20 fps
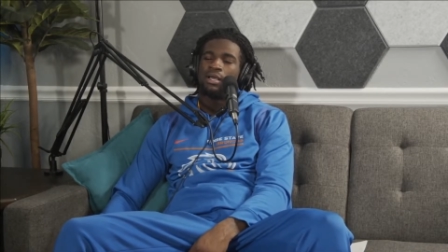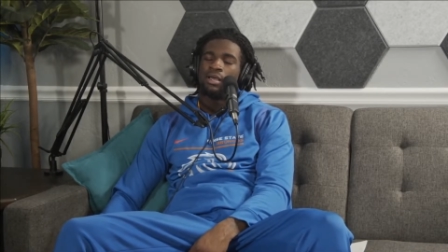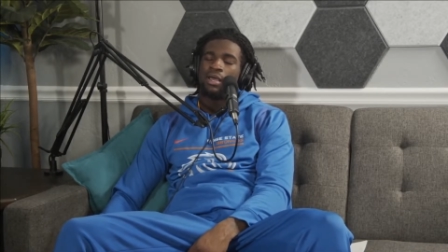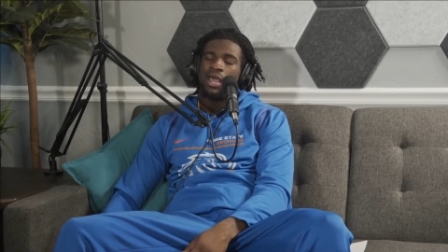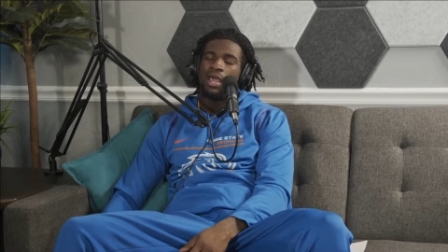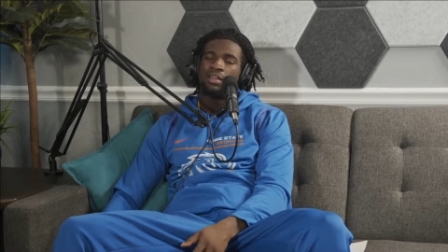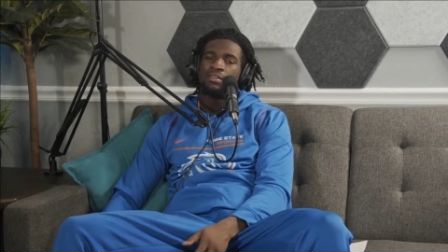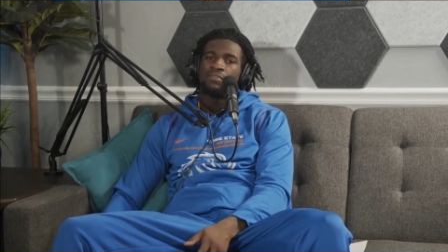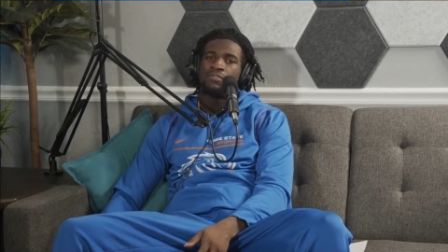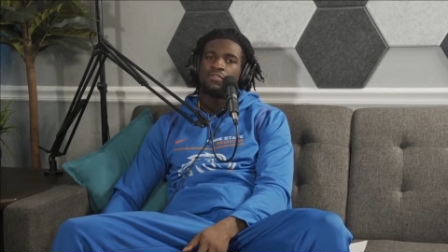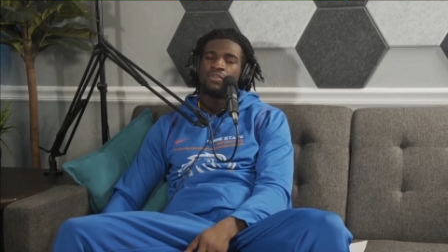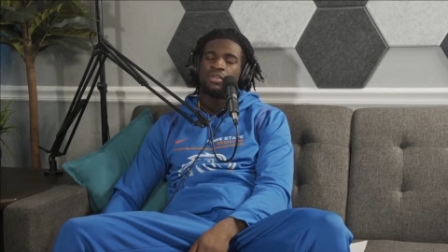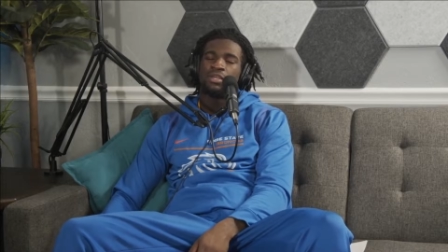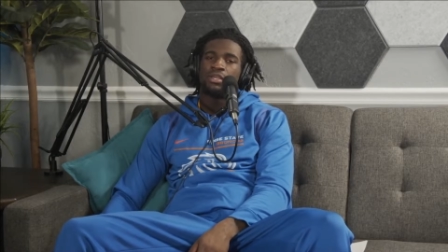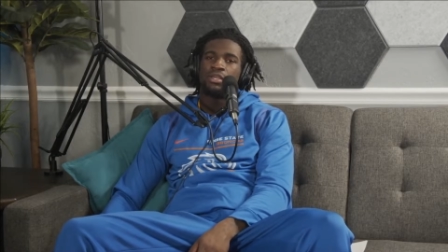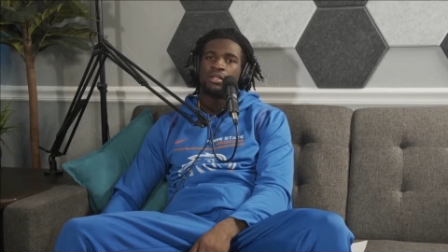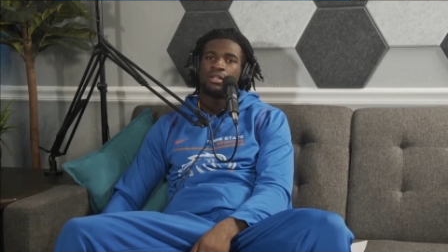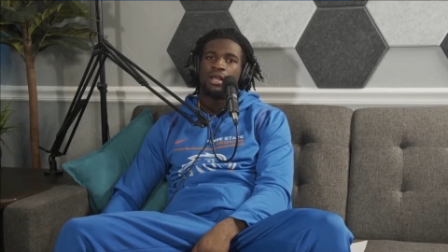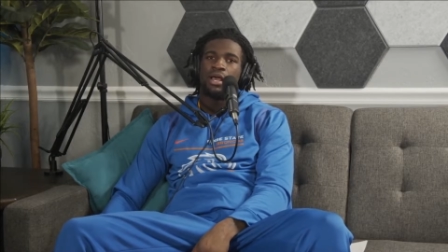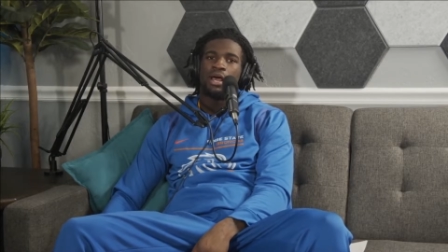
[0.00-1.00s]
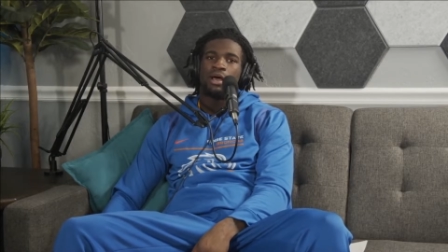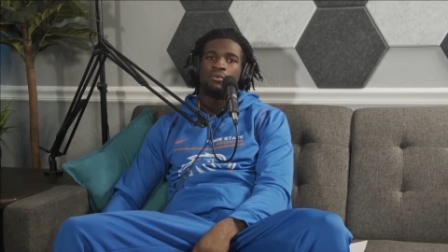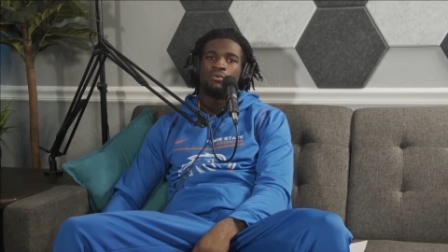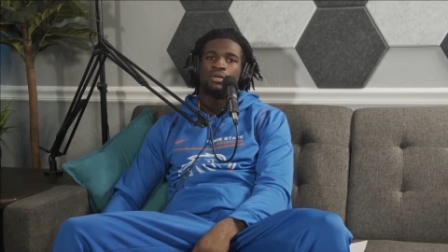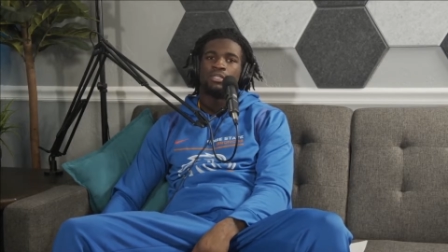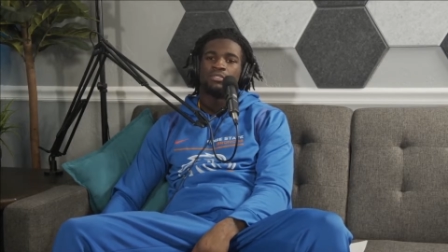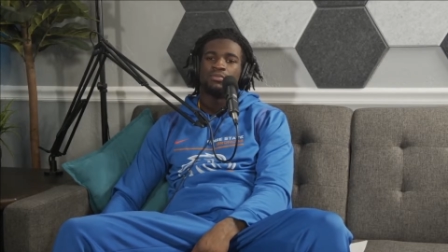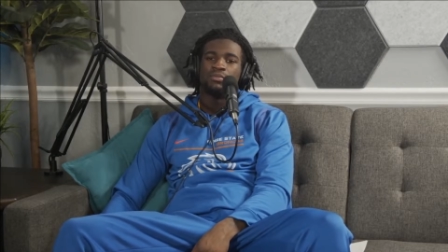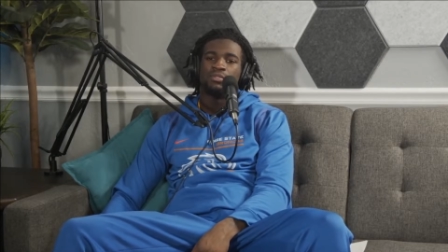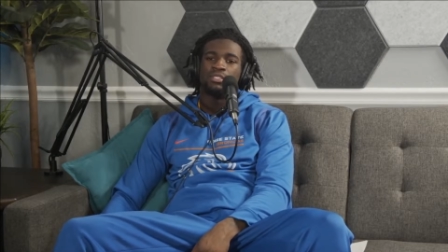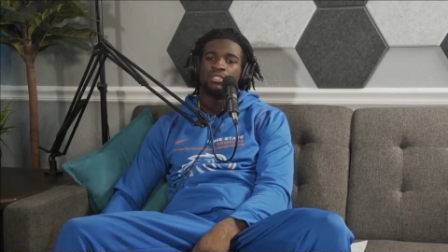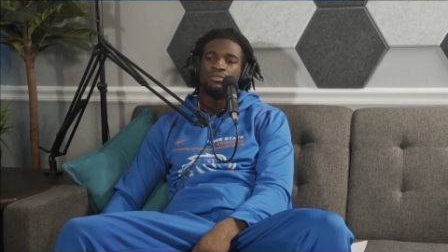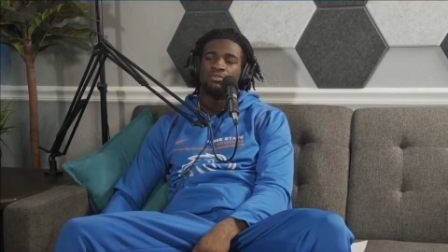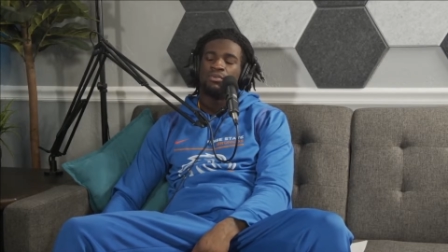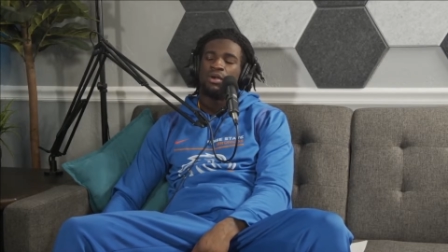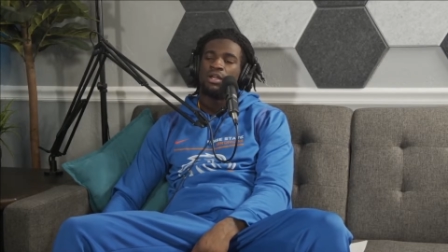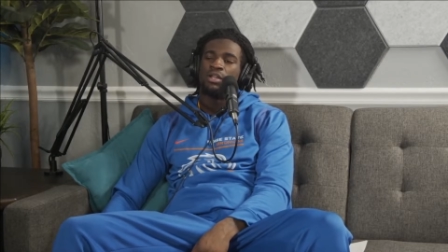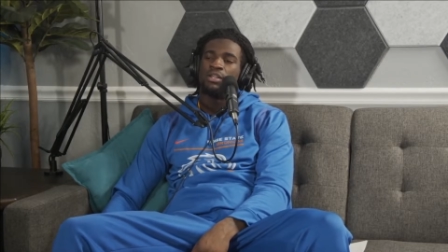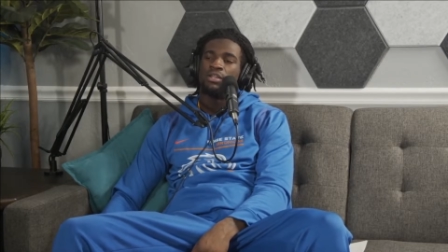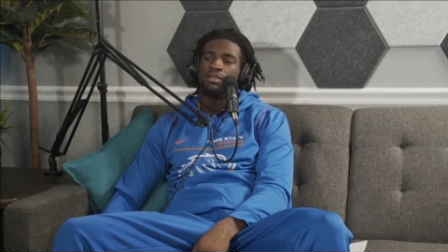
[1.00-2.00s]
had a feeling that I wasn't really
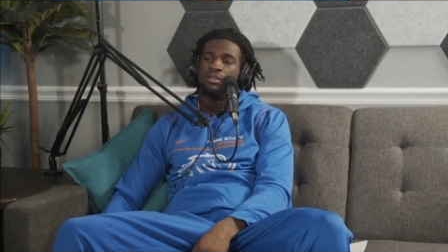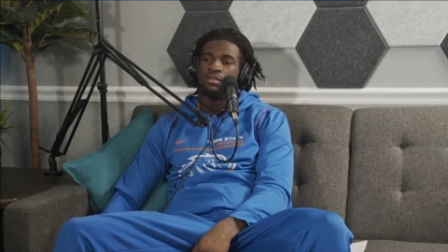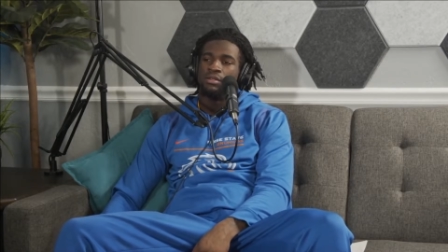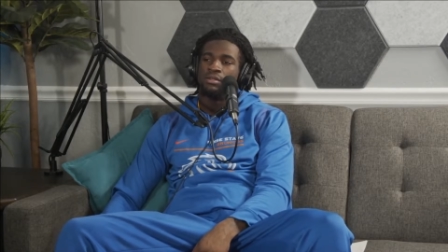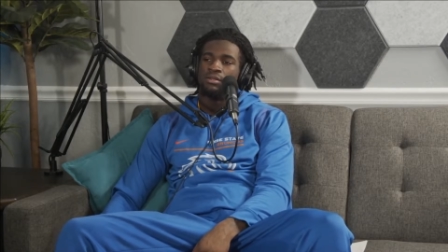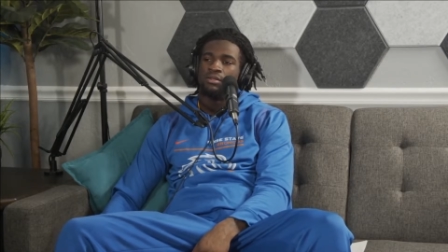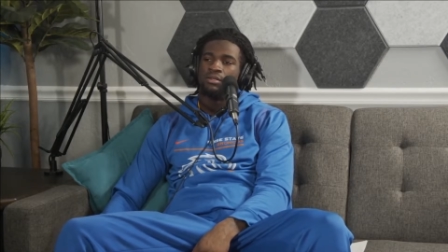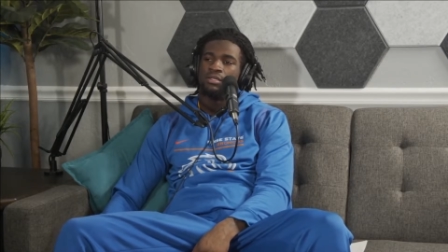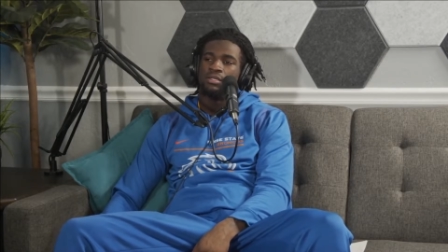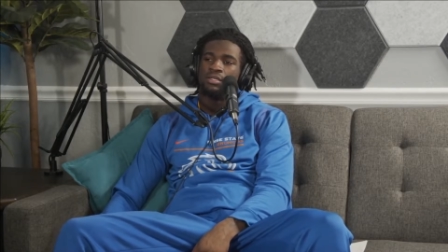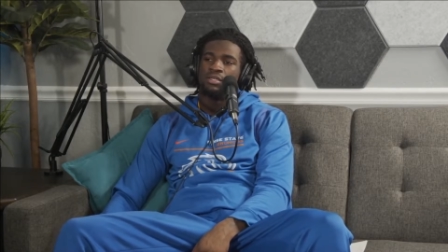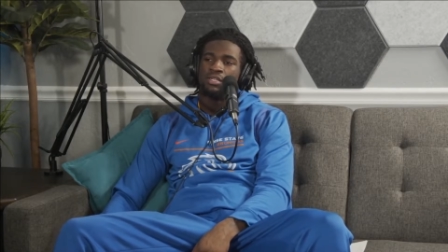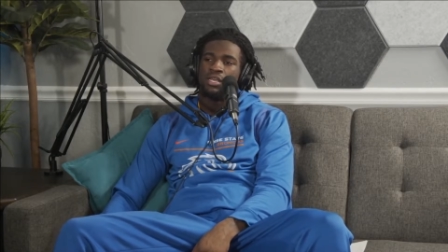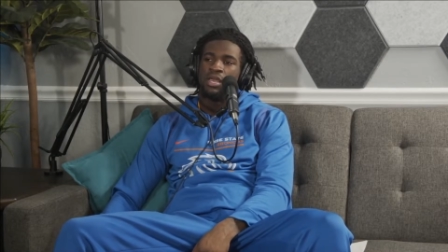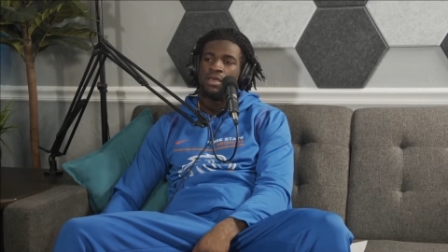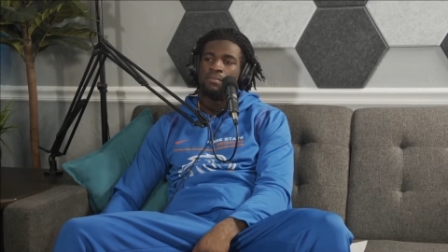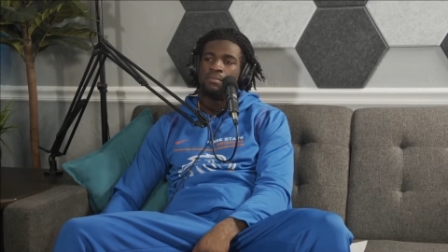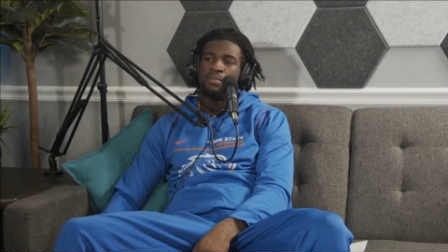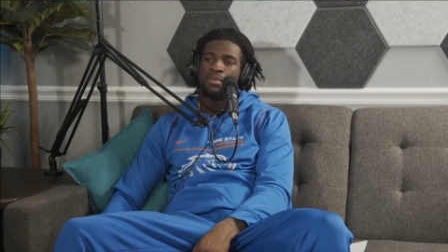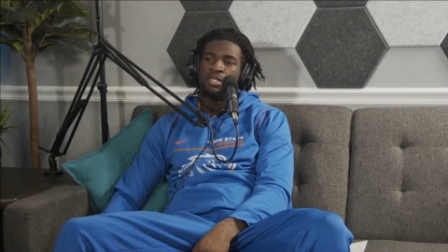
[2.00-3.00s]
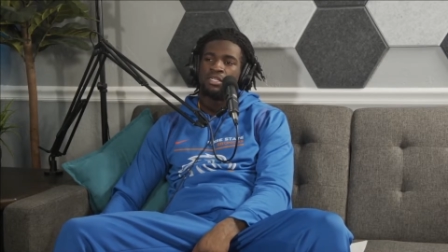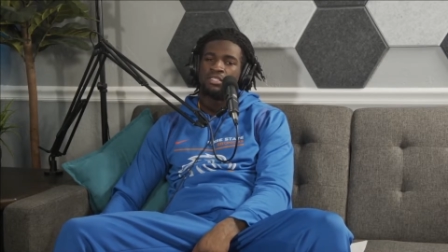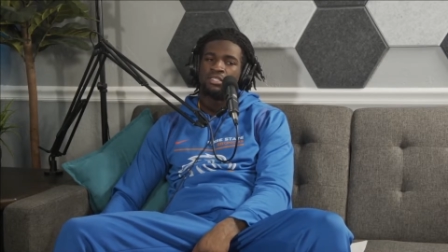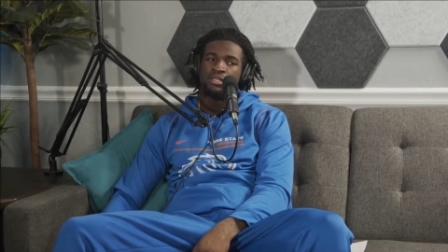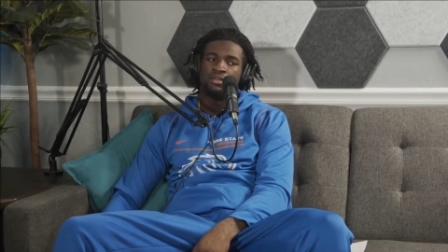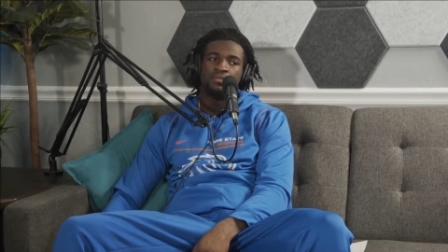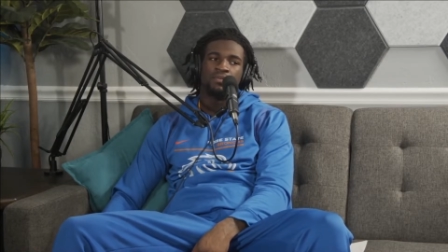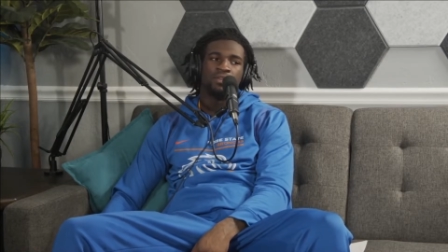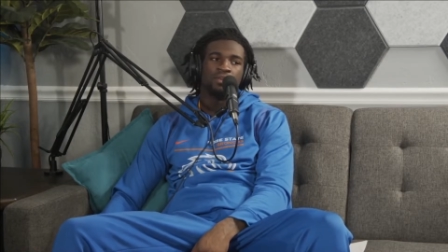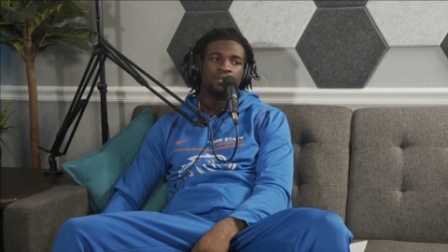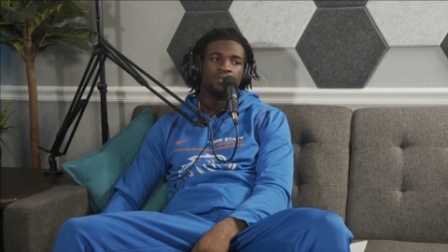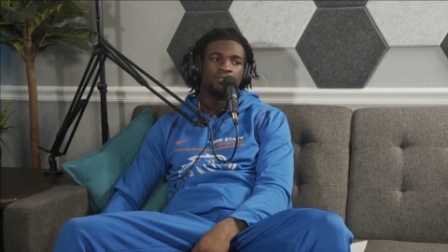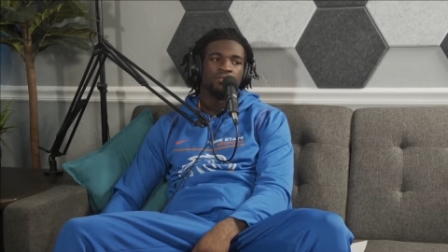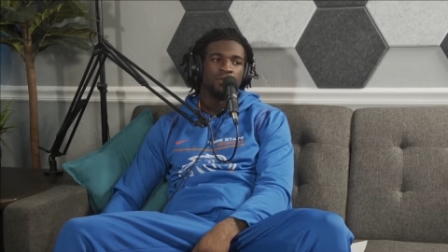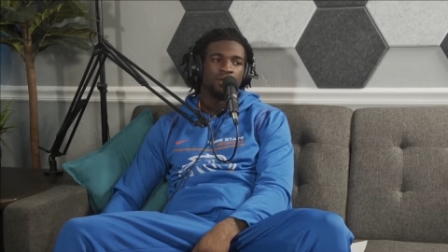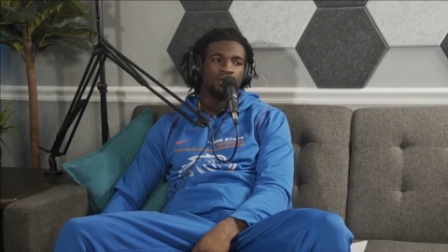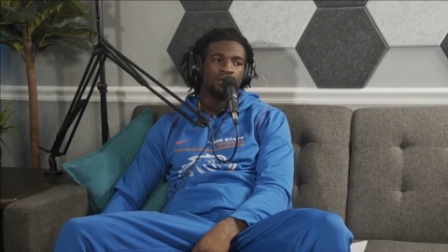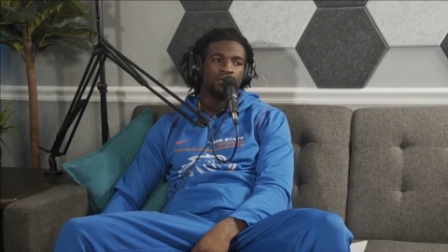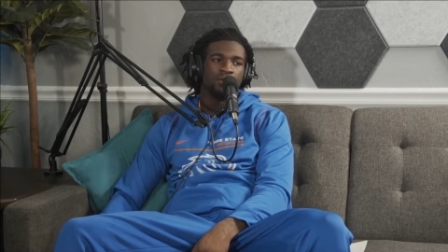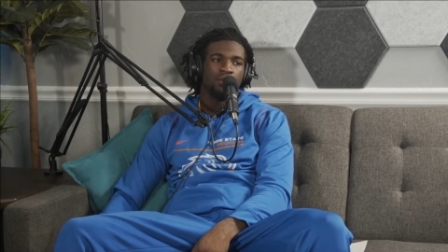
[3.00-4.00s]
ready yet mentally for the
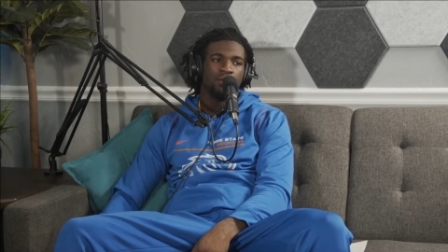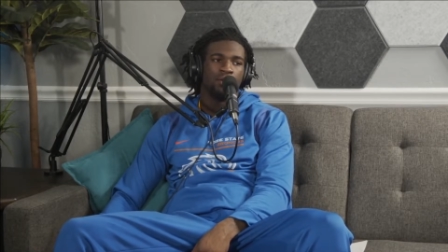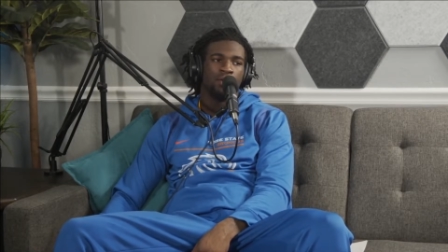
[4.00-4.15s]
NFL.